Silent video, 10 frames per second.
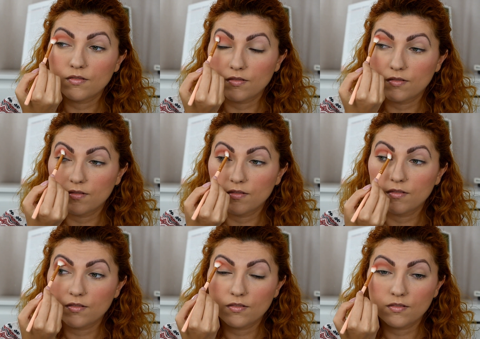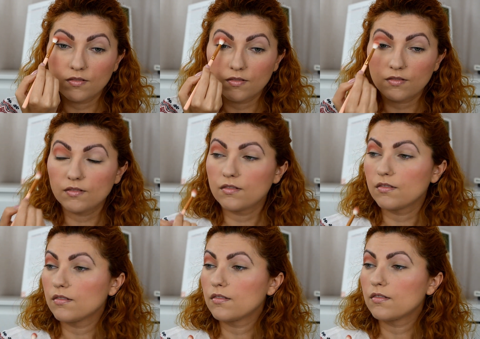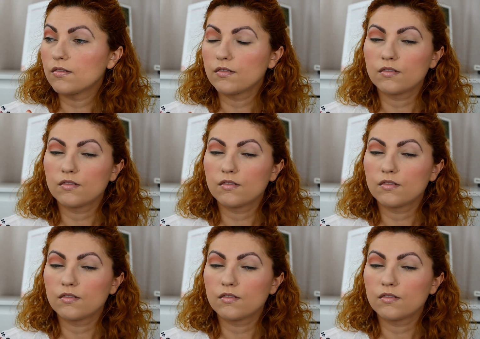No one is speaking in this clip.